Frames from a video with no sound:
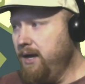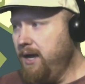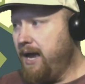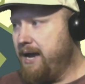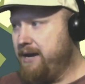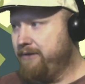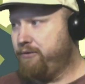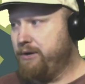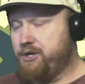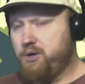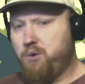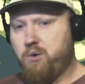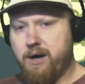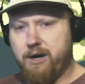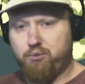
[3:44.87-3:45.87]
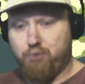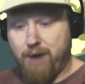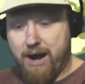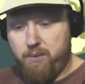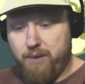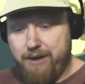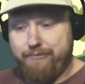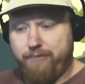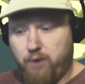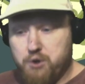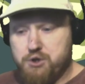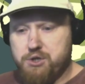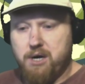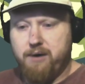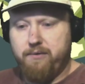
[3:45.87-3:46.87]
And if we do a right-wing
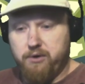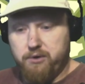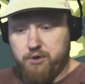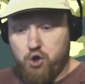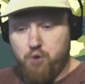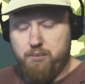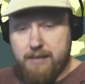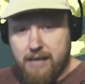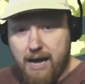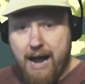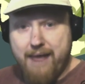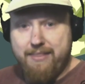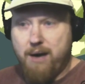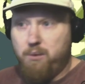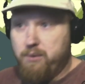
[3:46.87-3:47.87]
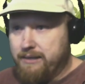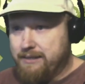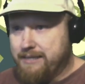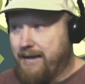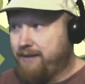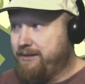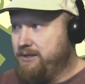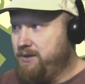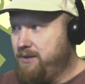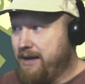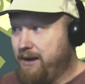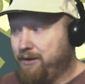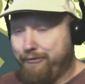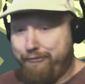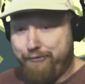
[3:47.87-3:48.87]
version of a UBI, that would exactly do that.
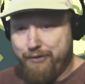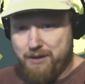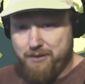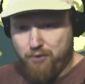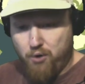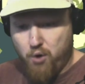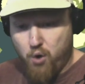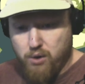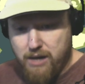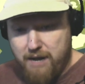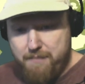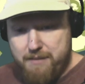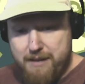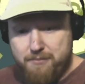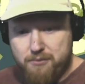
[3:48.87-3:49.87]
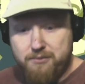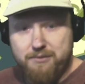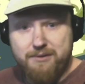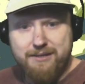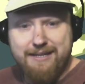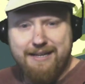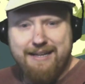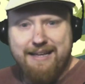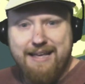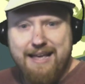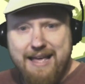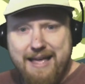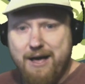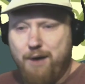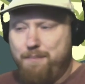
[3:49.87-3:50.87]
It would fuck over a whole lot of people,
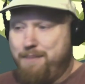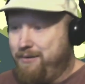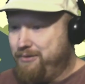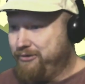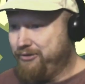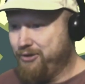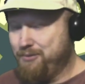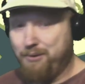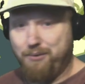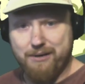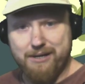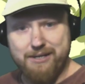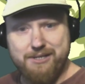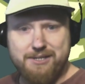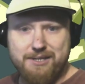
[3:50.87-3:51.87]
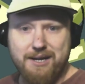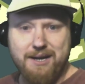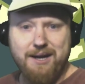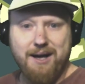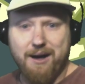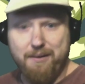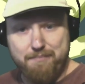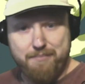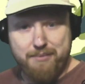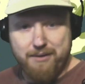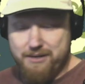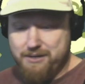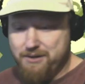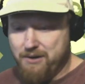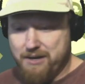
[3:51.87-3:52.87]
help out the super rich, in
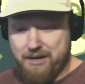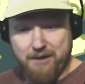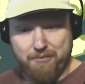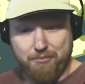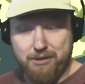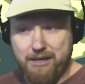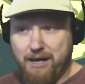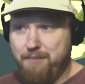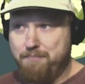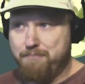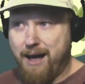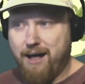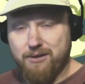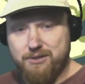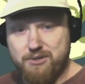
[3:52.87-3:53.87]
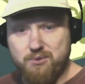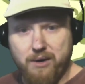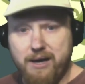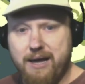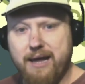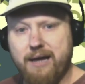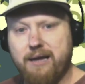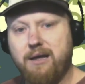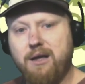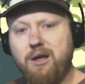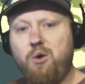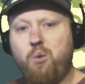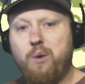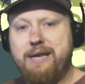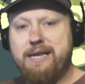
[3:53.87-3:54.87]
a really unbalanced way.
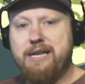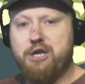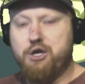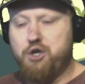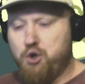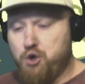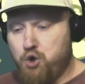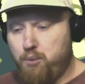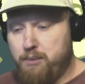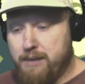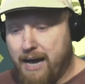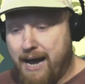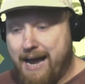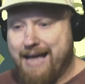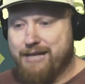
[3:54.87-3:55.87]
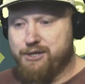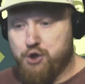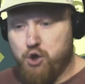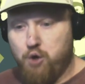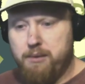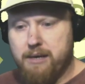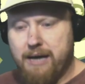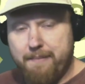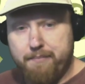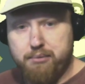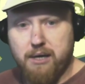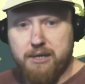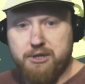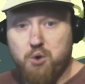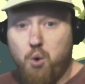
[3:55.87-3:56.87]
We need to do UBI as UBI
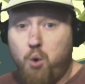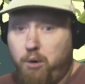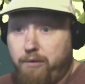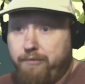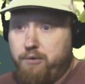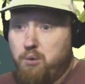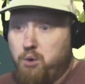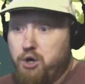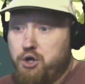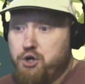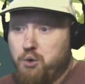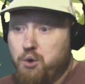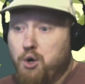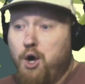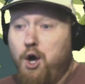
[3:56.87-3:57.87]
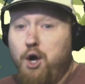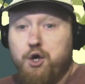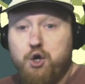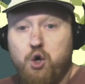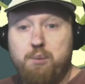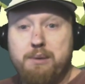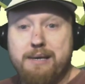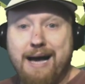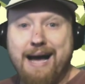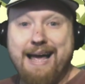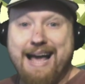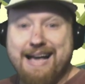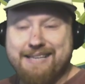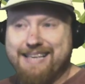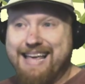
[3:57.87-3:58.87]
plus, or if you want to do UBI
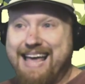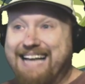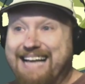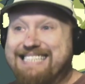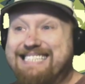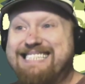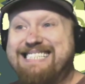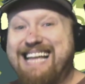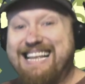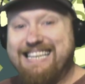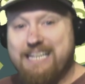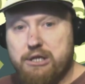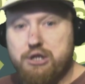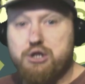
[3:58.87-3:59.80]
as extended